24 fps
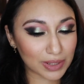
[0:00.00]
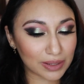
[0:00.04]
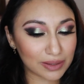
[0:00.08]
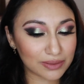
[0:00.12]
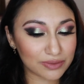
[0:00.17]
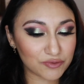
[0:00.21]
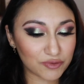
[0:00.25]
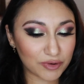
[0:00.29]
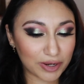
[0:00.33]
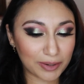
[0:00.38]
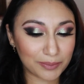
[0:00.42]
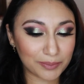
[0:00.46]

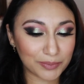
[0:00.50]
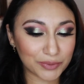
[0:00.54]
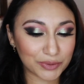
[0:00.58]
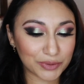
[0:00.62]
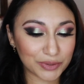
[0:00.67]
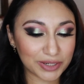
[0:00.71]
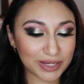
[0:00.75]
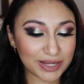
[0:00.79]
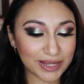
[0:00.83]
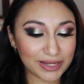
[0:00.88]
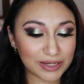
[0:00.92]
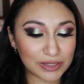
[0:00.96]

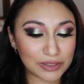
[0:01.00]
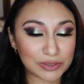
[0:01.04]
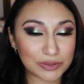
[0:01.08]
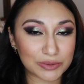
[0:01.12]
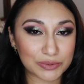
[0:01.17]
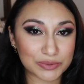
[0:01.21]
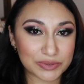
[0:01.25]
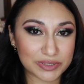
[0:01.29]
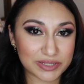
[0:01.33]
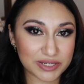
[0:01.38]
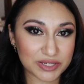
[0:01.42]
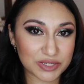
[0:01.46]
Trendmood
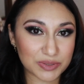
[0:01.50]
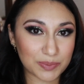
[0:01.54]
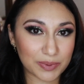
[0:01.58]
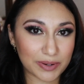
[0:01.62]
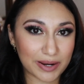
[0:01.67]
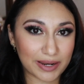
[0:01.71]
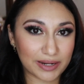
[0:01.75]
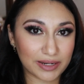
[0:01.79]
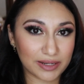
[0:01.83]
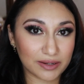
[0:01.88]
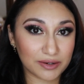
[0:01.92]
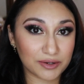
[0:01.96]
includes this
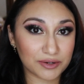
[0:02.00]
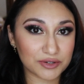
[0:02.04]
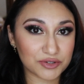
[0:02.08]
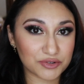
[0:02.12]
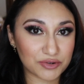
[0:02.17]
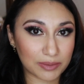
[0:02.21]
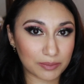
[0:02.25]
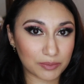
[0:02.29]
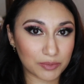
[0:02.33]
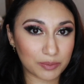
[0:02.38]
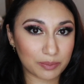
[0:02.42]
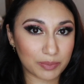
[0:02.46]
brand in her
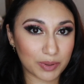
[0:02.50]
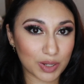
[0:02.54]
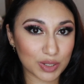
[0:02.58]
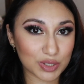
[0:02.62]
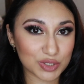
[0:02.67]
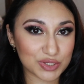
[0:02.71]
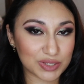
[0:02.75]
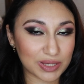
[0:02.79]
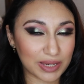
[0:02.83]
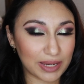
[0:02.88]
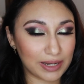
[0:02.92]
Trendmood box,